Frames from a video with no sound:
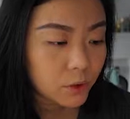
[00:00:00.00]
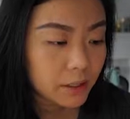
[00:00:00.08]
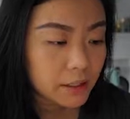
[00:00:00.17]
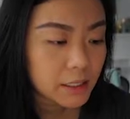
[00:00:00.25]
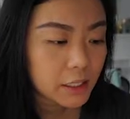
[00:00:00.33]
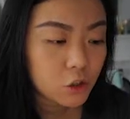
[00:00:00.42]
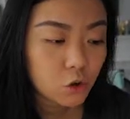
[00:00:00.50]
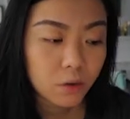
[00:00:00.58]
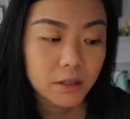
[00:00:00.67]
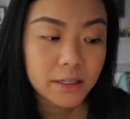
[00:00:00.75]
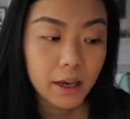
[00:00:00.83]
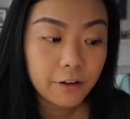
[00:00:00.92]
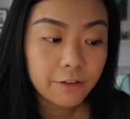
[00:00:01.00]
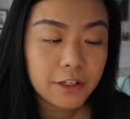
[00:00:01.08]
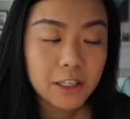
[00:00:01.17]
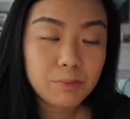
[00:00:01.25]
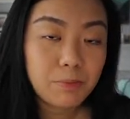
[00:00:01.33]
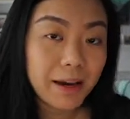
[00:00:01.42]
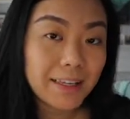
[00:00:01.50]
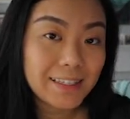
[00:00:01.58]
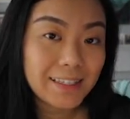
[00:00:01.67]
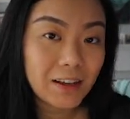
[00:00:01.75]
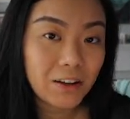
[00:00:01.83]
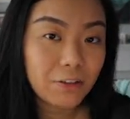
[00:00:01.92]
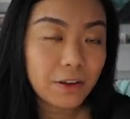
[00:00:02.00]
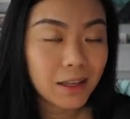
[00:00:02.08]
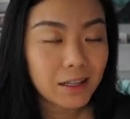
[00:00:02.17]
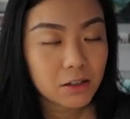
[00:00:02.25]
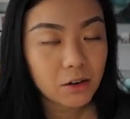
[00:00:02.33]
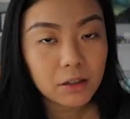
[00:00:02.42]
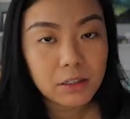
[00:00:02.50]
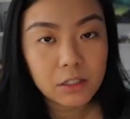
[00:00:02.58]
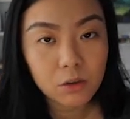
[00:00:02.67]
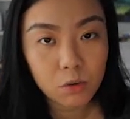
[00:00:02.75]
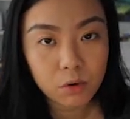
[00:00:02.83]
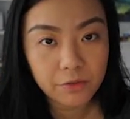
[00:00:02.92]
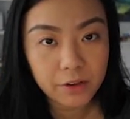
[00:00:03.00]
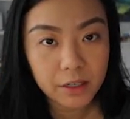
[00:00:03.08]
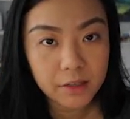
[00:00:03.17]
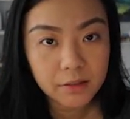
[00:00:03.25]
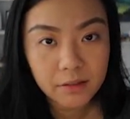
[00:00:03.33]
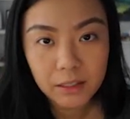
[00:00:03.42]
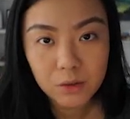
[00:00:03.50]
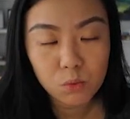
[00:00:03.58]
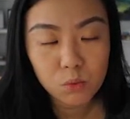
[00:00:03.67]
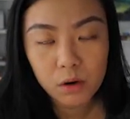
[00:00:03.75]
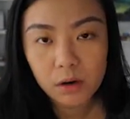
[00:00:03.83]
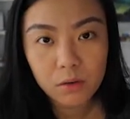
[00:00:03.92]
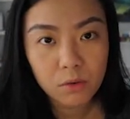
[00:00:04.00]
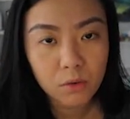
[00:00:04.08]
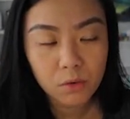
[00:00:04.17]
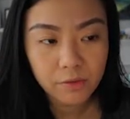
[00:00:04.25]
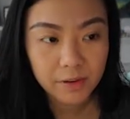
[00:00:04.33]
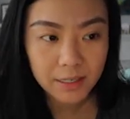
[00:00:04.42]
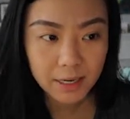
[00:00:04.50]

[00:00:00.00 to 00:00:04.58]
where it says yourself is by itself. And that's called an orphan like word or orphan